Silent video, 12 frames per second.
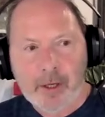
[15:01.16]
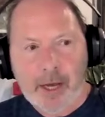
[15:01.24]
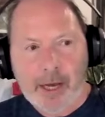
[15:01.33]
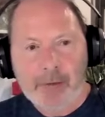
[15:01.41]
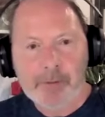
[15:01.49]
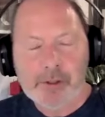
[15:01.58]

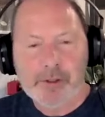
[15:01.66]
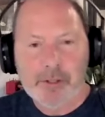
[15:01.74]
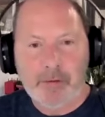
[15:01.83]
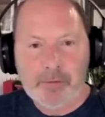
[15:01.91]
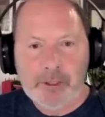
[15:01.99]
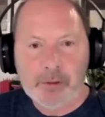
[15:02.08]
Average
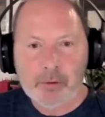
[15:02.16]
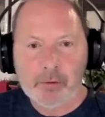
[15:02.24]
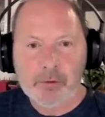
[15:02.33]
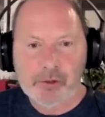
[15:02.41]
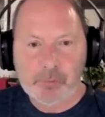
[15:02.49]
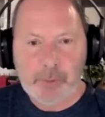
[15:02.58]

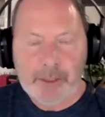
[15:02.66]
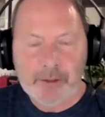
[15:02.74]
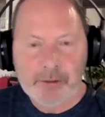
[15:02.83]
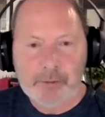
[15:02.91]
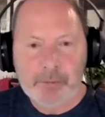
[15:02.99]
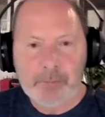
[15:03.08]
70-year-old Swede
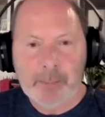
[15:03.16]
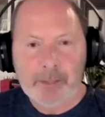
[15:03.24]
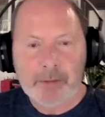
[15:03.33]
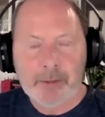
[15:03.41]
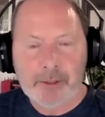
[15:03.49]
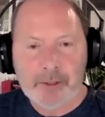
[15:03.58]
is in
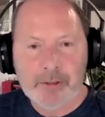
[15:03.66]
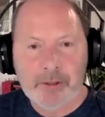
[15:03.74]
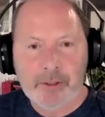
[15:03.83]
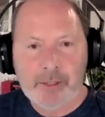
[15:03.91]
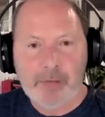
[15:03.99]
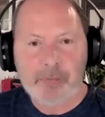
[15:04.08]
better condition
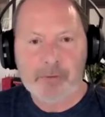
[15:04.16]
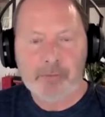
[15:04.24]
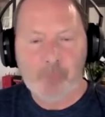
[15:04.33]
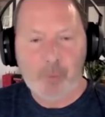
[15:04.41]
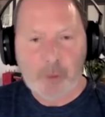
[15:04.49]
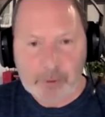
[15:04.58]
than the average
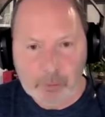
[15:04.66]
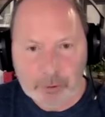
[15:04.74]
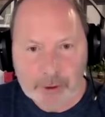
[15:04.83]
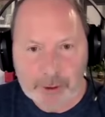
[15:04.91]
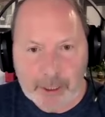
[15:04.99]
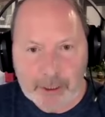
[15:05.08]

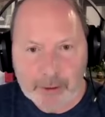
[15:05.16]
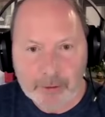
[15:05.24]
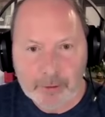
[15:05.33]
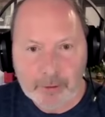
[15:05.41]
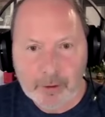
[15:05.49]
40-year-old Canadian,